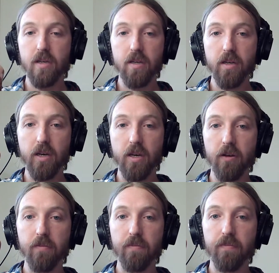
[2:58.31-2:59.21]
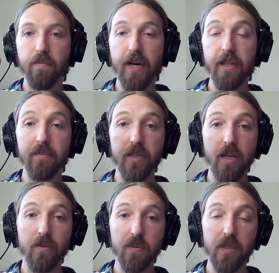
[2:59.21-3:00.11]
by
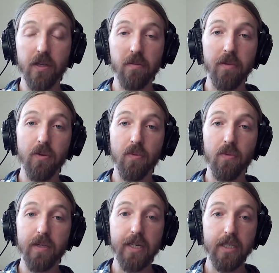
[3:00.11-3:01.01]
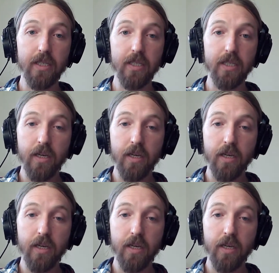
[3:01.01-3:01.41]
themselves without the middle one easily.